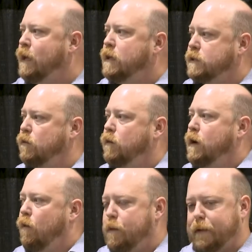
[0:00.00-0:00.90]
So
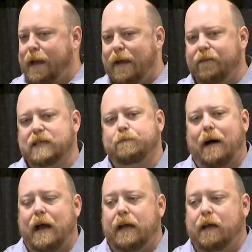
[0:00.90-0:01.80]
we began this
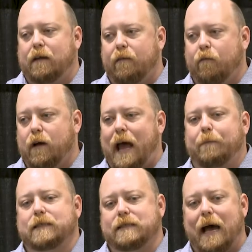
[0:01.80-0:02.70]
by what
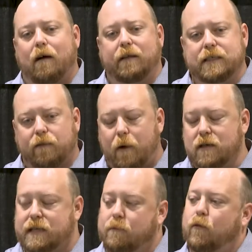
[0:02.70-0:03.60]
happens now, at least from
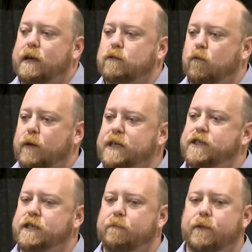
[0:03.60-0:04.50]
our standpoint, is when we
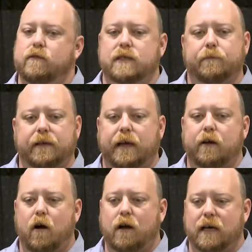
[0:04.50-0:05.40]
ship you something like
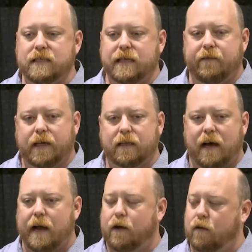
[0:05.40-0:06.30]
an Archon ZV
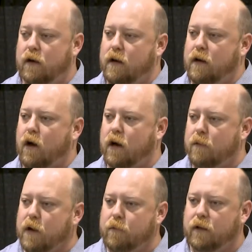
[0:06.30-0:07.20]
client or an
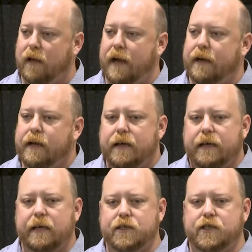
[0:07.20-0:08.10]
Archon mobile client,
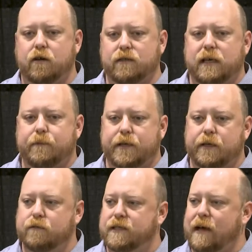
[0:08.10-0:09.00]
it shows up to
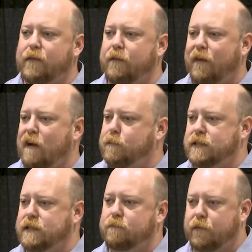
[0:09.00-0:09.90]
you 75%
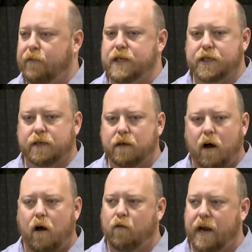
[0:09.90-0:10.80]
provisioned
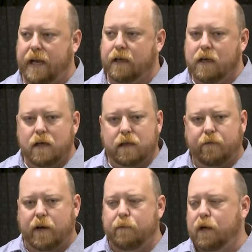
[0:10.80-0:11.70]
already. The
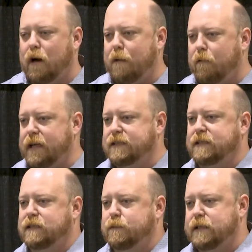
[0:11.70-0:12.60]
fundamental operating system's